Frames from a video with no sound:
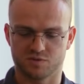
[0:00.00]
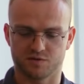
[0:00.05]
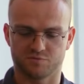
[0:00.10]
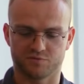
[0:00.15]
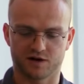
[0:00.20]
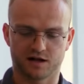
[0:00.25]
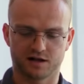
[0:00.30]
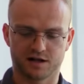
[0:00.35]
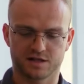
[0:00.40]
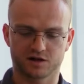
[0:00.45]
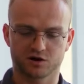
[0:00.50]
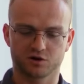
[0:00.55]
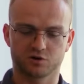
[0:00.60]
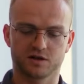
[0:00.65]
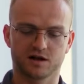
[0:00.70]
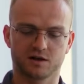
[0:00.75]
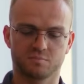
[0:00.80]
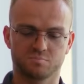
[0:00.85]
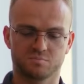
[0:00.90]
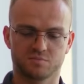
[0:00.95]
If I click on
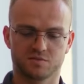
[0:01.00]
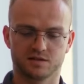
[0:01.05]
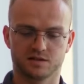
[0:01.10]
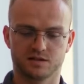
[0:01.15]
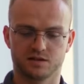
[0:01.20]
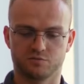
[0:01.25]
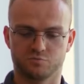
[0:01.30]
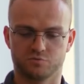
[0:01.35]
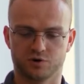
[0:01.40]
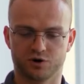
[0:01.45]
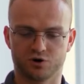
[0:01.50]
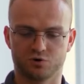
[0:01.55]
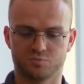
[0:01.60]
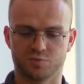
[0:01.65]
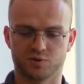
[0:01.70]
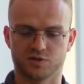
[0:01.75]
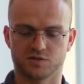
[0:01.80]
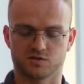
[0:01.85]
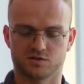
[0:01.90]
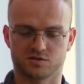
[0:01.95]
them, the delivery
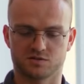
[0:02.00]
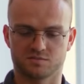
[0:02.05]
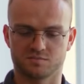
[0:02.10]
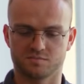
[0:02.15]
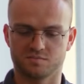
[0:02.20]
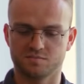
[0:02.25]
opens.